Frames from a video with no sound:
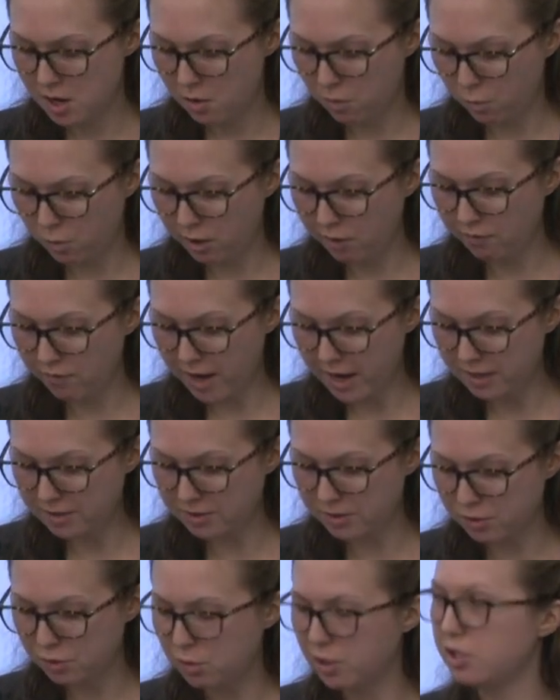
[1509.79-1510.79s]
we have asked
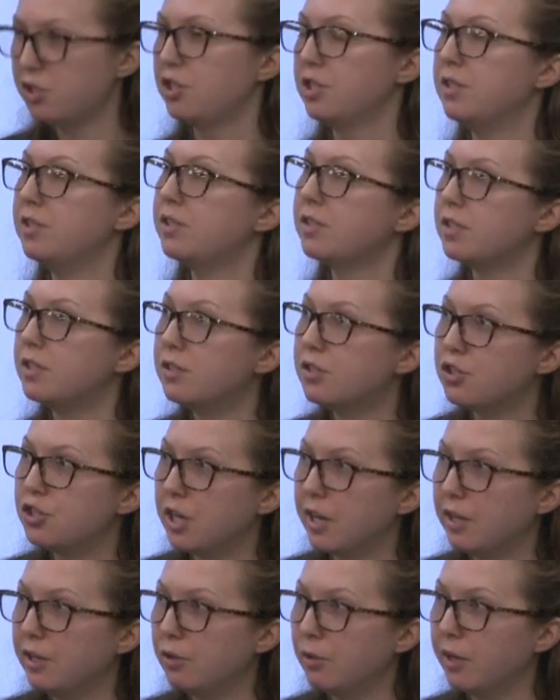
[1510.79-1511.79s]
this question since
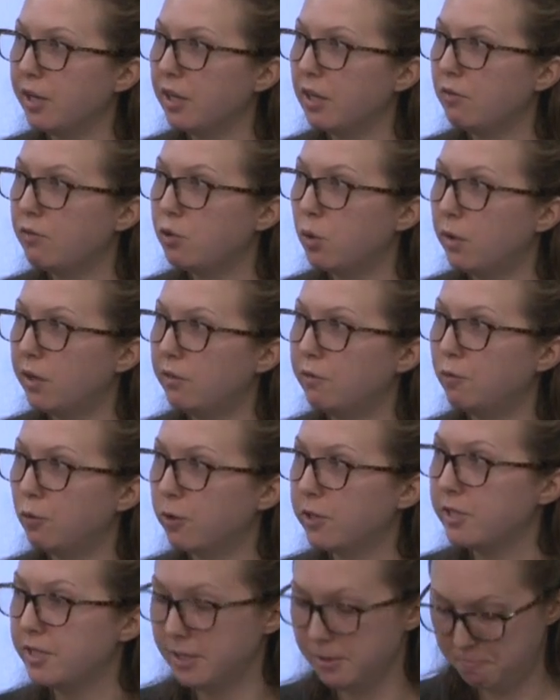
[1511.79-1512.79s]
January of twenty
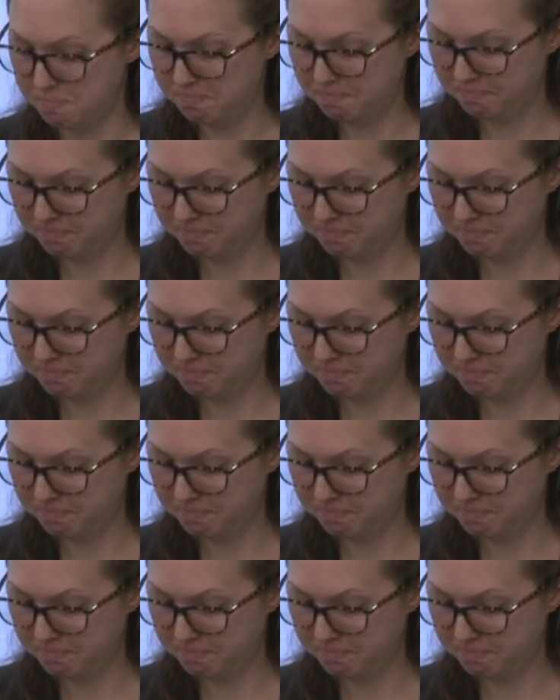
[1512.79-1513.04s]
fourteen.